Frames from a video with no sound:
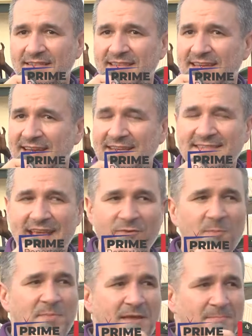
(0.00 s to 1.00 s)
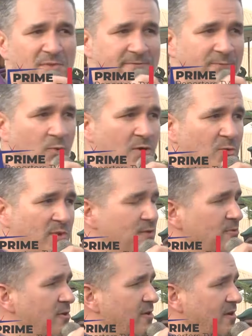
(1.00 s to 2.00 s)
than it has ever been before when
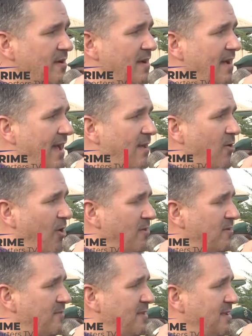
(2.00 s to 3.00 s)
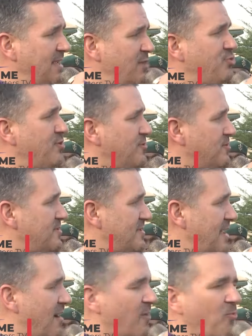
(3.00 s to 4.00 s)
you look at all of the issues
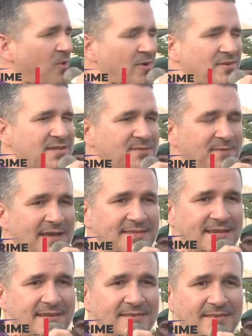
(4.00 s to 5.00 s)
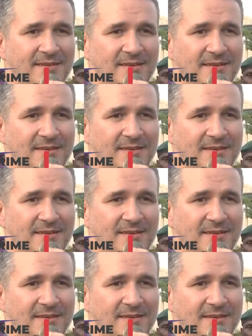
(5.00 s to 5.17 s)
that our world is facing,